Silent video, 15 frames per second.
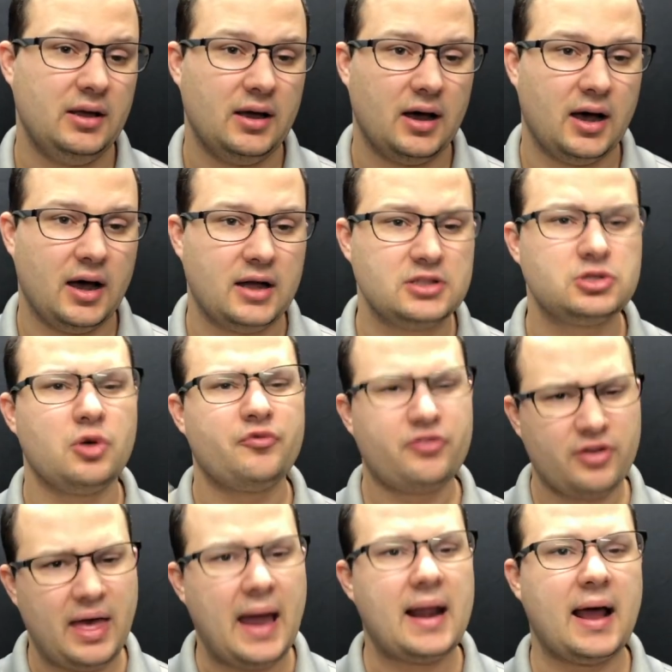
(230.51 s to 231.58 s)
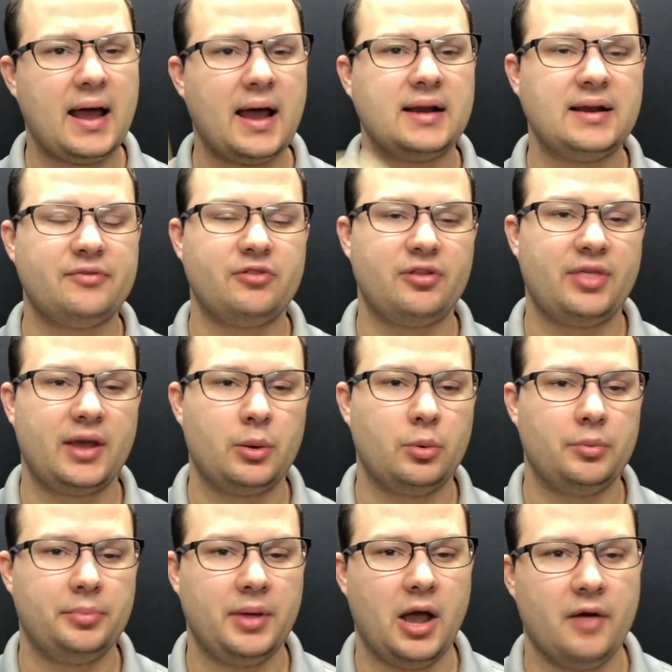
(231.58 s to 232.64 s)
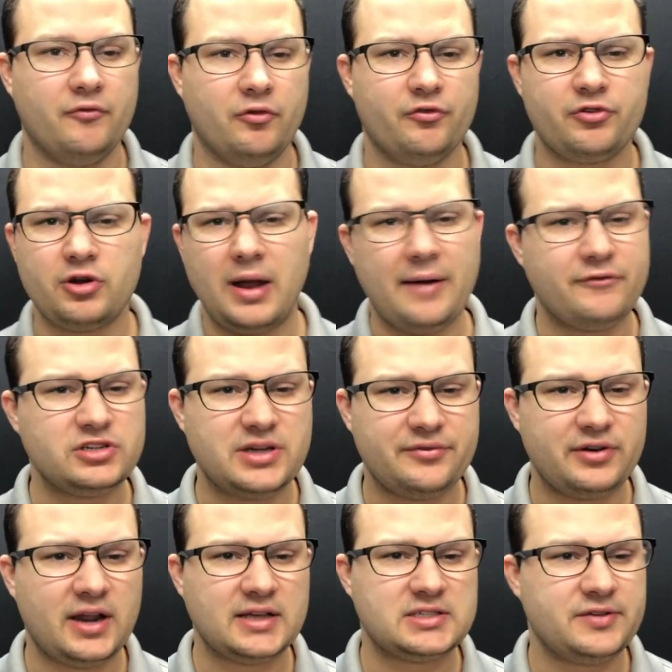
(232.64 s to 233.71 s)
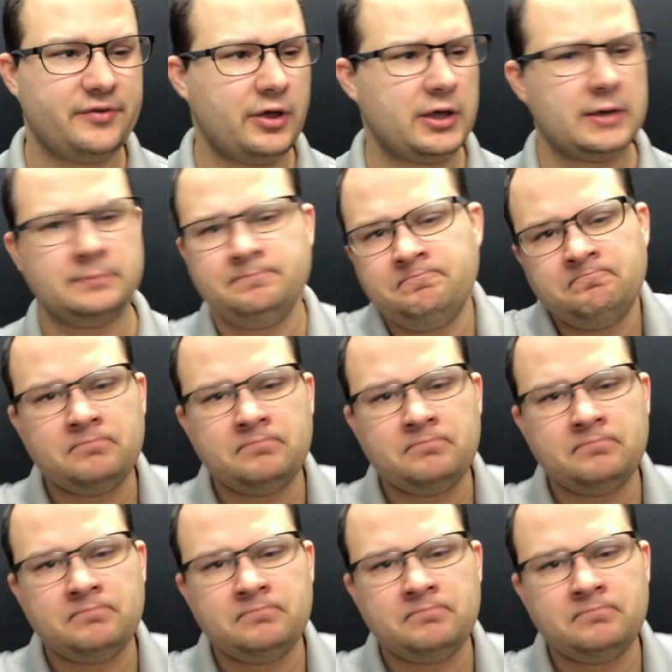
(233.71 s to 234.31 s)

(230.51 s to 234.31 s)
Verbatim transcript: Uh, and so for that, I, I, definitely think it would be helpful. For your average everyday civilian,